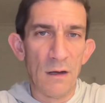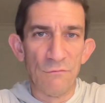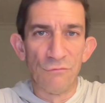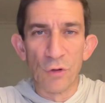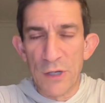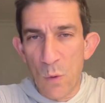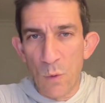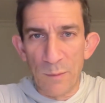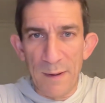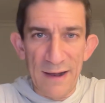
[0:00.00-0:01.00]
rookie
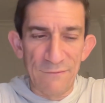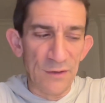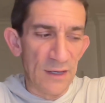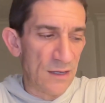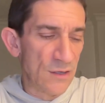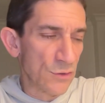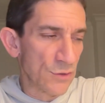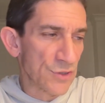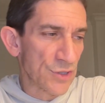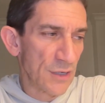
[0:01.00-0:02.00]
cornerback for the
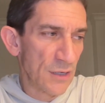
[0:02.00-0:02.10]
Eagles.